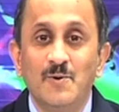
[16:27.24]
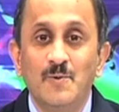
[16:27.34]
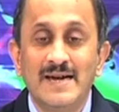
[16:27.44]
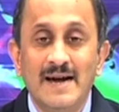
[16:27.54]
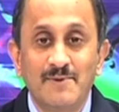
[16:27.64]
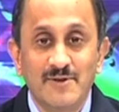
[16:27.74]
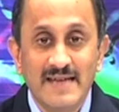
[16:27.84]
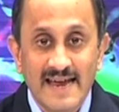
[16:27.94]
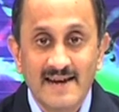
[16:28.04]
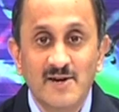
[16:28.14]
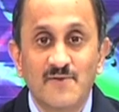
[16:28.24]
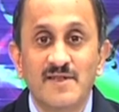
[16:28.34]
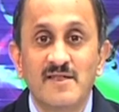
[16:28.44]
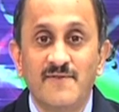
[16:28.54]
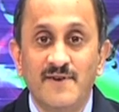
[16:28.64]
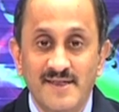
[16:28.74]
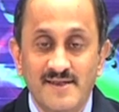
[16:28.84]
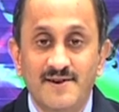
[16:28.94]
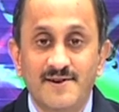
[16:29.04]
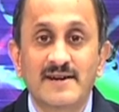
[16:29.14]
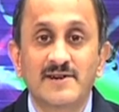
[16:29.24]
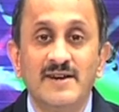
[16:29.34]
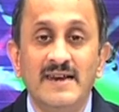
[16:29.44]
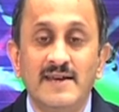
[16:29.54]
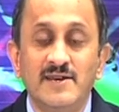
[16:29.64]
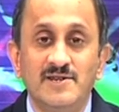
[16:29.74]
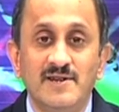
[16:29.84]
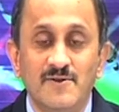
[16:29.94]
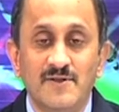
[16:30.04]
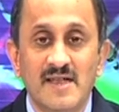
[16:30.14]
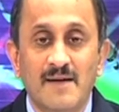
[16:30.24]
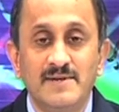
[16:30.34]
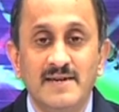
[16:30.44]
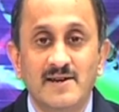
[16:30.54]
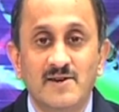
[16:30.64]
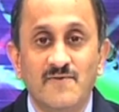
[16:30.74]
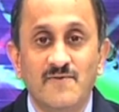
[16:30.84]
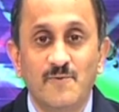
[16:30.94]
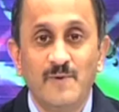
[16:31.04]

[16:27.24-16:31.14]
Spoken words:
we come to the end of this first introductory lecture on the subject of